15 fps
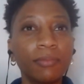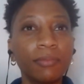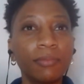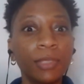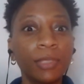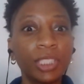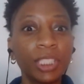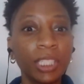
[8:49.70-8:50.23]

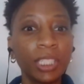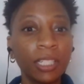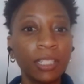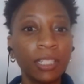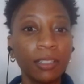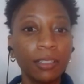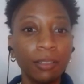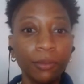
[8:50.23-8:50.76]

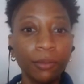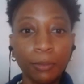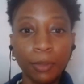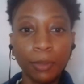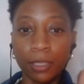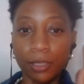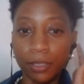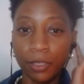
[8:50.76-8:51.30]
she
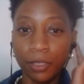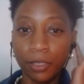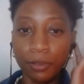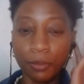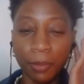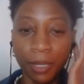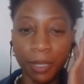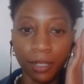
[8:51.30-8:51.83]
was
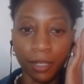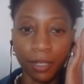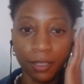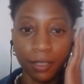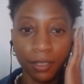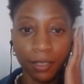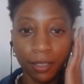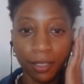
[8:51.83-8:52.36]
human,
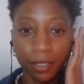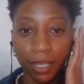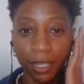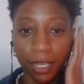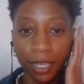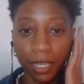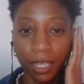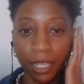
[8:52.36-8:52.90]

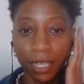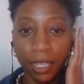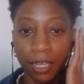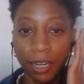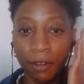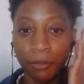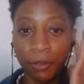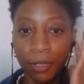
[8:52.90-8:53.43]
and
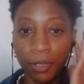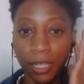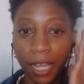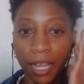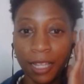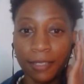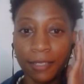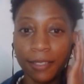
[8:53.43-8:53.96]
I
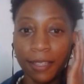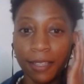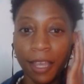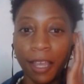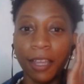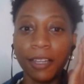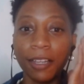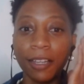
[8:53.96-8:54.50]
realized
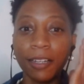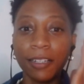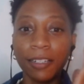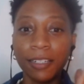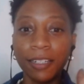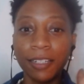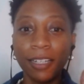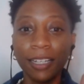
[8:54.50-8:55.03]
that
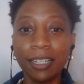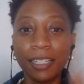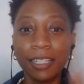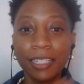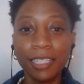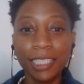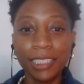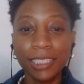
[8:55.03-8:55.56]

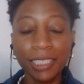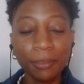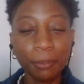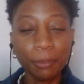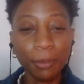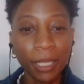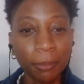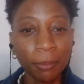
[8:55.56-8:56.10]
she made
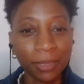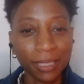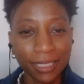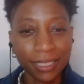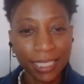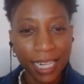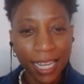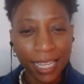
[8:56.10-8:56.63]

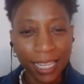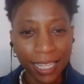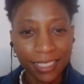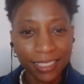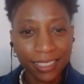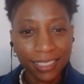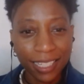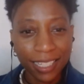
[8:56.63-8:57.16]
mistakes,
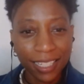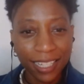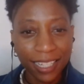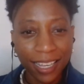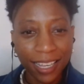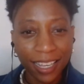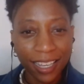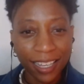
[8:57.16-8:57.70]

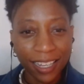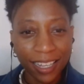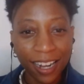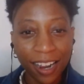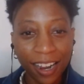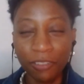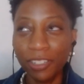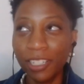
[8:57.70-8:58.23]
and
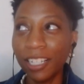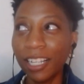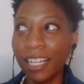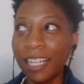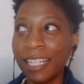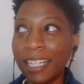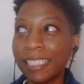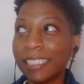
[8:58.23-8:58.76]
I
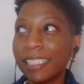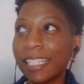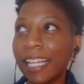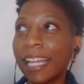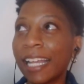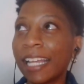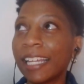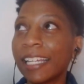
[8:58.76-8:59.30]
realized that
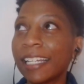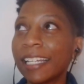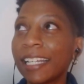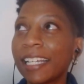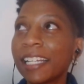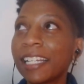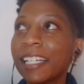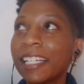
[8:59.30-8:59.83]

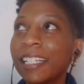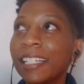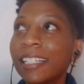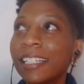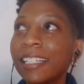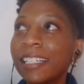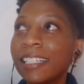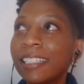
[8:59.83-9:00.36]
she